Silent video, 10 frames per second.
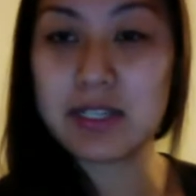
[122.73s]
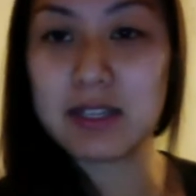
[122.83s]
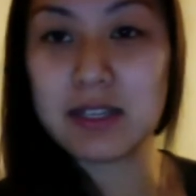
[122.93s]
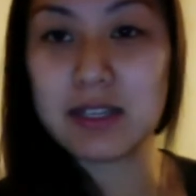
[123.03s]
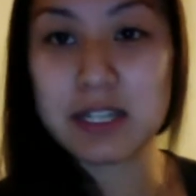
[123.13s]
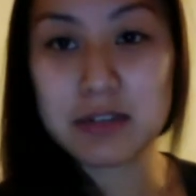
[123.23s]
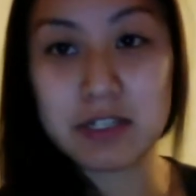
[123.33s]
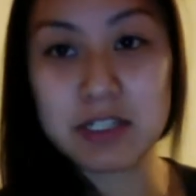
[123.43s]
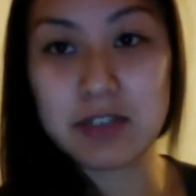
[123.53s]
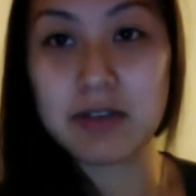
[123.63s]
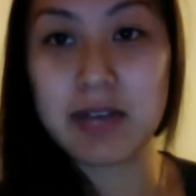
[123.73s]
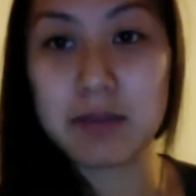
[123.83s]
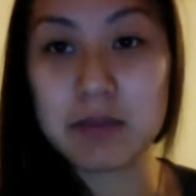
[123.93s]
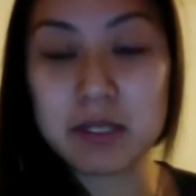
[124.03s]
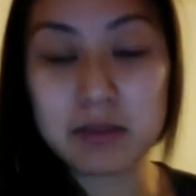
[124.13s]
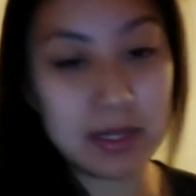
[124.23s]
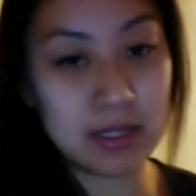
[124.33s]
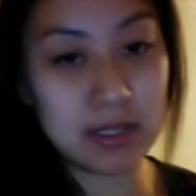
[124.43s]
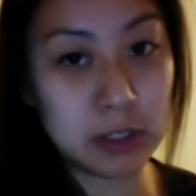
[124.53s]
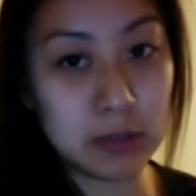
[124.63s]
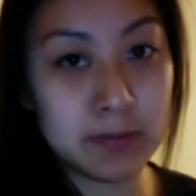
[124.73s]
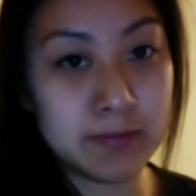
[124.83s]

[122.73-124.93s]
the generational gap between the two.